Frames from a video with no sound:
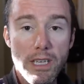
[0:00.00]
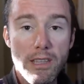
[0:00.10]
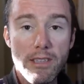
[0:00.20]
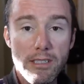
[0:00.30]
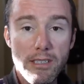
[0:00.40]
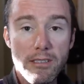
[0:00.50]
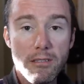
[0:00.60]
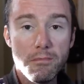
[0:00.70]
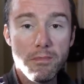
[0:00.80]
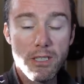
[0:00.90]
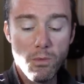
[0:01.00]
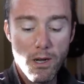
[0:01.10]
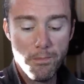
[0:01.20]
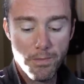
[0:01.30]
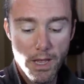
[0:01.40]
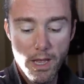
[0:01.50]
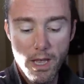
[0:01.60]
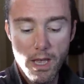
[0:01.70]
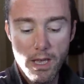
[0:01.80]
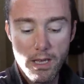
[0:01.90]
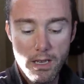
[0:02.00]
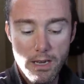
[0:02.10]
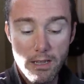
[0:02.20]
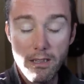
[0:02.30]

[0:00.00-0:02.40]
in the system as well. Now